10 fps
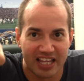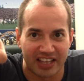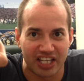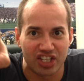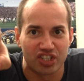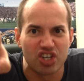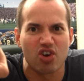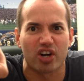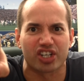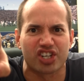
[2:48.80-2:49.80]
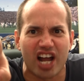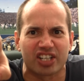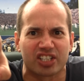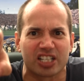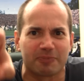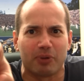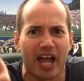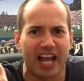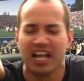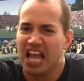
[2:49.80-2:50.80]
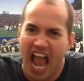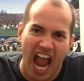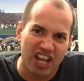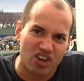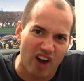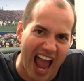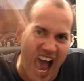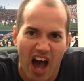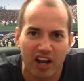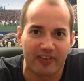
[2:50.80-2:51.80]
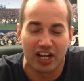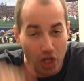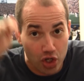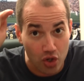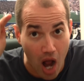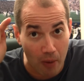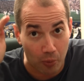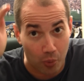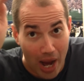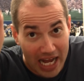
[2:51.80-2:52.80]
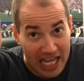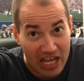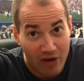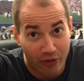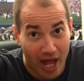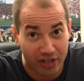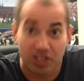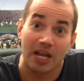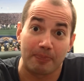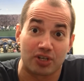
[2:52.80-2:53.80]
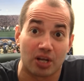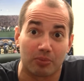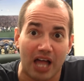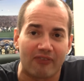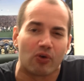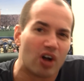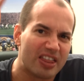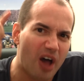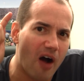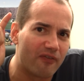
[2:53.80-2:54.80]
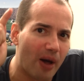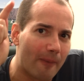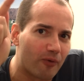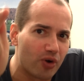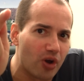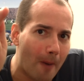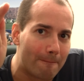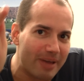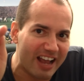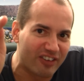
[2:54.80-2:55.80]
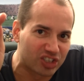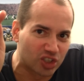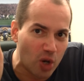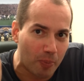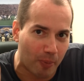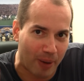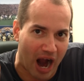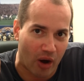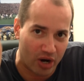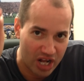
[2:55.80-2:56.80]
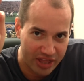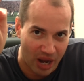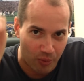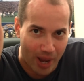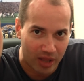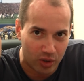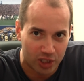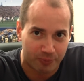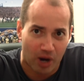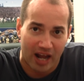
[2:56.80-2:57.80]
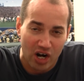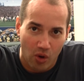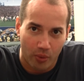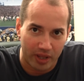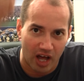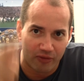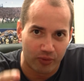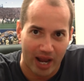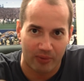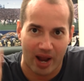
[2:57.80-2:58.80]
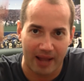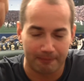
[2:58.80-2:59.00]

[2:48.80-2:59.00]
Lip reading: that these New York Jets displayed, and you're out of it. You're not ready for that championship level of the real big superpower that Ray Lewis brought. We love Ray Ray.